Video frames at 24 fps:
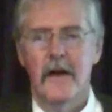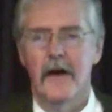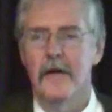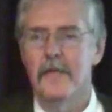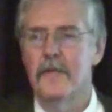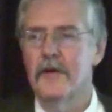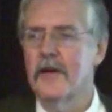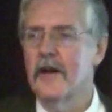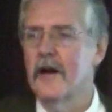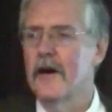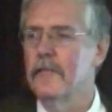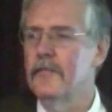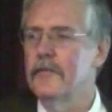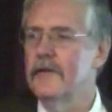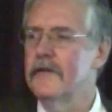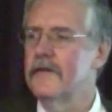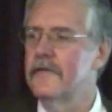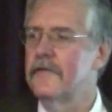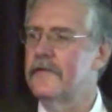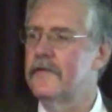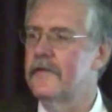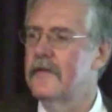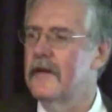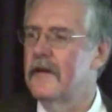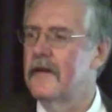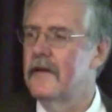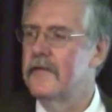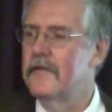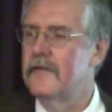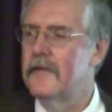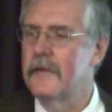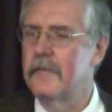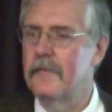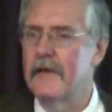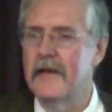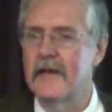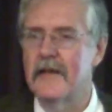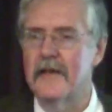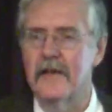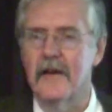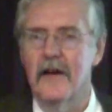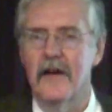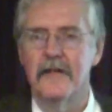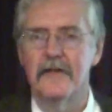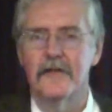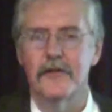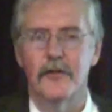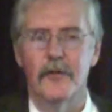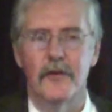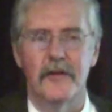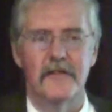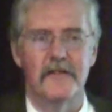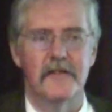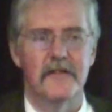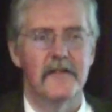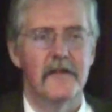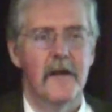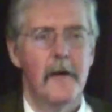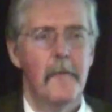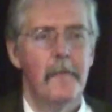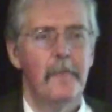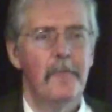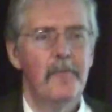come a couple of immediate consequences.